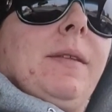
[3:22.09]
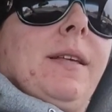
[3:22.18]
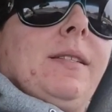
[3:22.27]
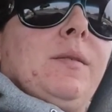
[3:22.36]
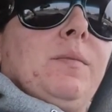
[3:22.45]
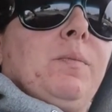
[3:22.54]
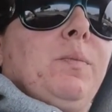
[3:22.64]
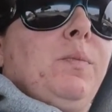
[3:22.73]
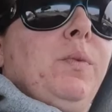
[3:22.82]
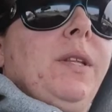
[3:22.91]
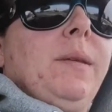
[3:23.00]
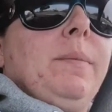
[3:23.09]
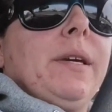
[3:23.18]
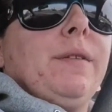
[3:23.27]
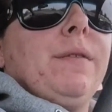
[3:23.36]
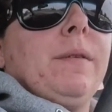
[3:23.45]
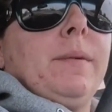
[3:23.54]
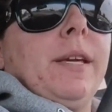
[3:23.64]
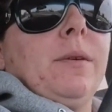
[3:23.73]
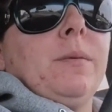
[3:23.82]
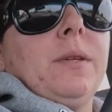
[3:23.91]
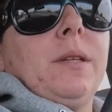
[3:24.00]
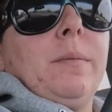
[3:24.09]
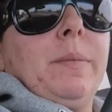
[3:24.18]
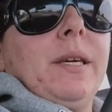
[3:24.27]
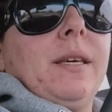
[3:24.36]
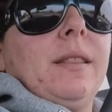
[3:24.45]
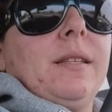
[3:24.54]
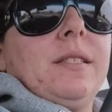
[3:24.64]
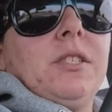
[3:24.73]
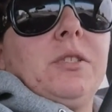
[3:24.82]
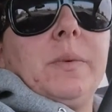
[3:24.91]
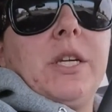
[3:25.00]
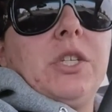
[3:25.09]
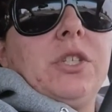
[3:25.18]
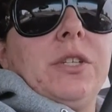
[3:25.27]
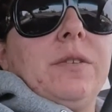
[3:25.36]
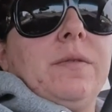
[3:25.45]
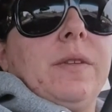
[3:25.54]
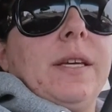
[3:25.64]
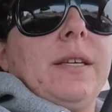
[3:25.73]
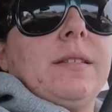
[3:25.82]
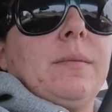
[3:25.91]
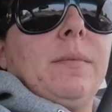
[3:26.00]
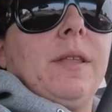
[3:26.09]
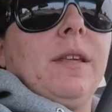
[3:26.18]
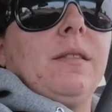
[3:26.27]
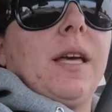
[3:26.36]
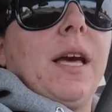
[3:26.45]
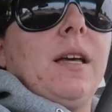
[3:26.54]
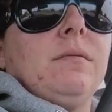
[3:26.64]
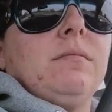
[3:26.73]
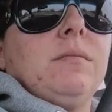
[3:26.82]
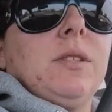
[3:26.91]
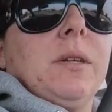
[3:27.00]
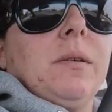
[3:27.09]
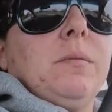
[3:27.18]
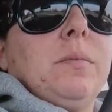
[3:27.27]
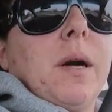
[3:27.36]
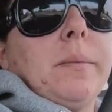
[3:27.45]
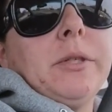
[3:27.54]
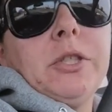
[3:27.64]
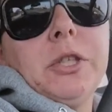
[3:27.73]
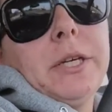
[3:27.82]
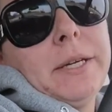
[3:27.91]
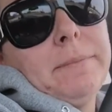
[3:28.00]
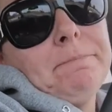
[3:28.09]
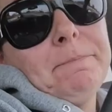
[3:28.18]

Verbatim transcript: And that's really big for me and really big in the situation of like something that, you know, probably should.